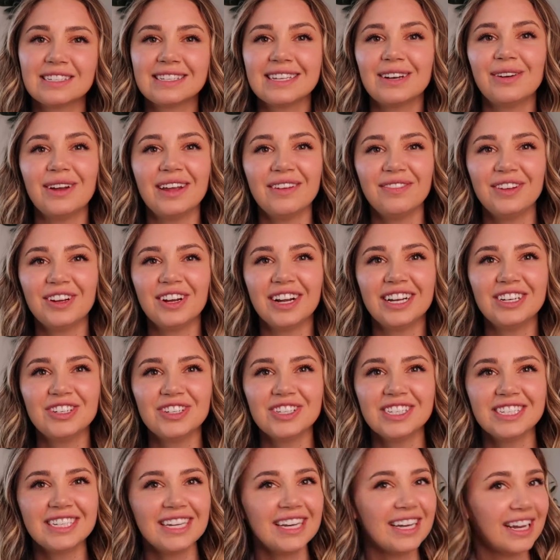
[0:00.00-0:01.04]
So if you're
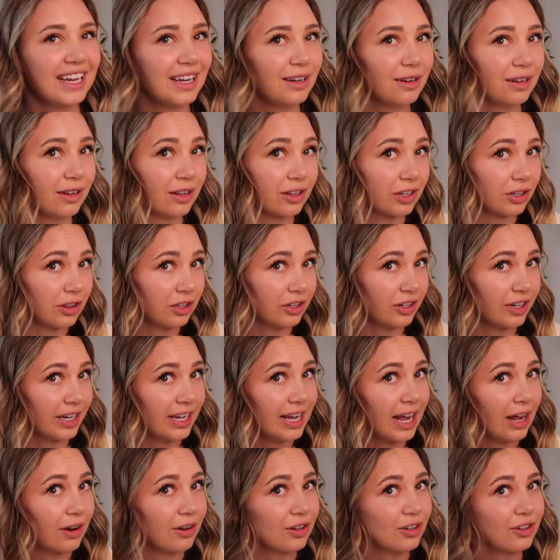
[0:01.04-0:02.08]
interested in
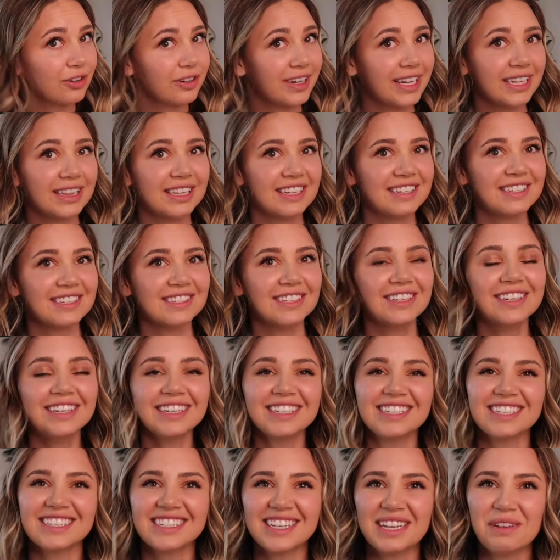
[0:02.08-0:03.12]
learning how to create this
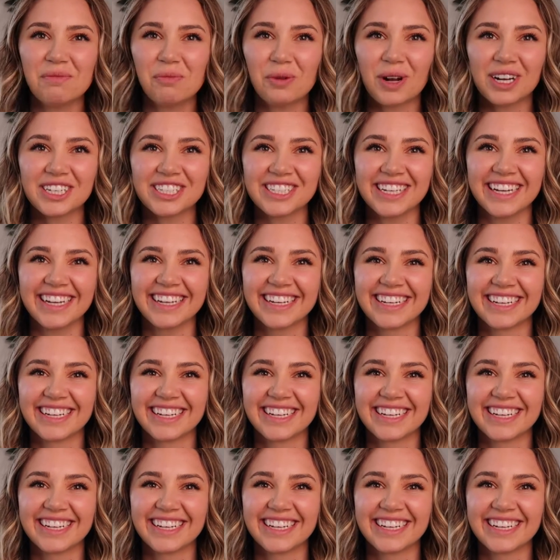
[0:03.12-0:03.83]
look, just keep watching.